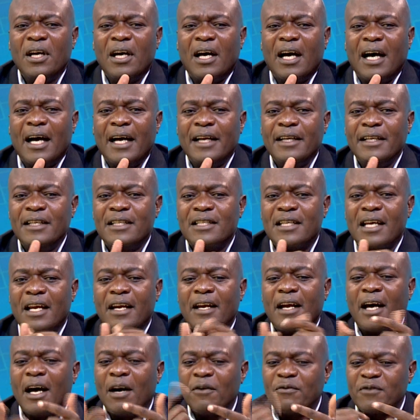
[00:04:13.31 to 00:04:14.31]
And it's an
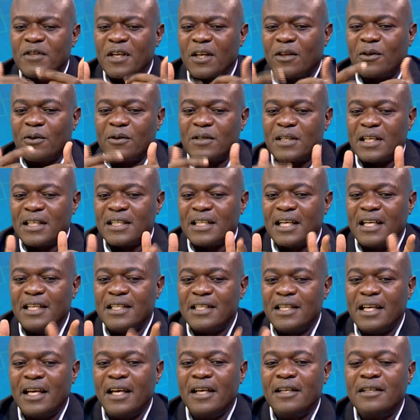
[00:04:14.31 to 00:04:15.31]
afterthought, as I
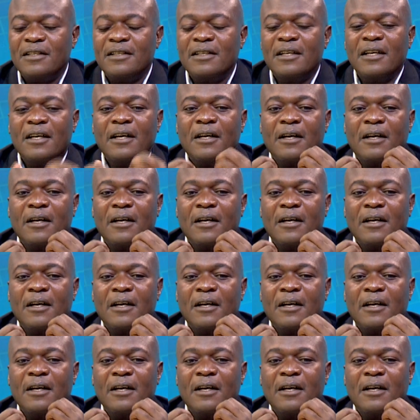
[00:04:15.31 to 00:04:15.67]
said,